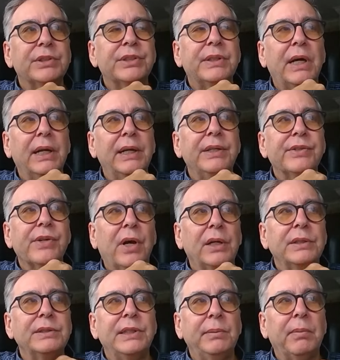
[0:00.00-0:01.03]
studies
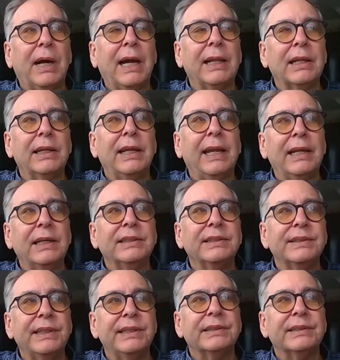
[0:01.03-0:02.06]
on demyelinating
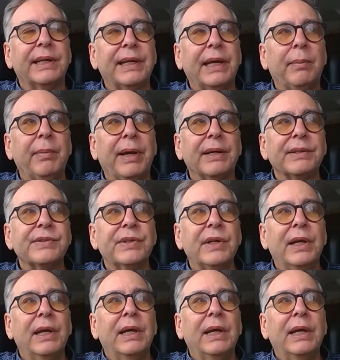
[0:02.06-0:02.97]
disease like MS,